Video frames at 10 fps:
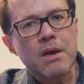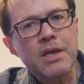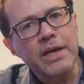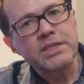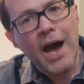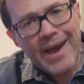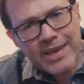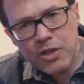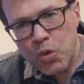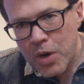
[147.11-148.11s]
Yes, I
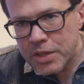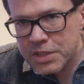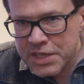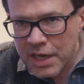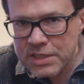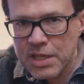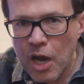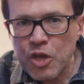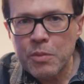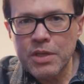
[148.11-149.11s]
can create a text
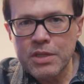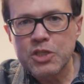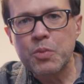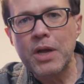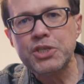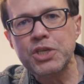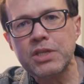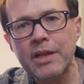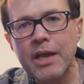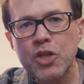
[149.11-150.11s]
document in a
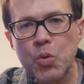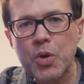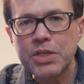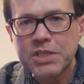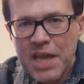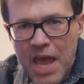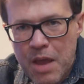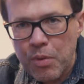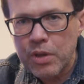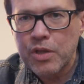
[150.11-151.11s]
spreadsheet and I can create a
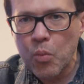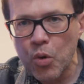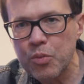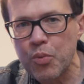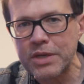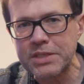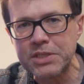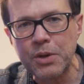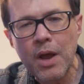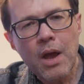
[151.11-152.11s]
table in a word
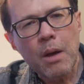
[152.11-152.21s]
processor,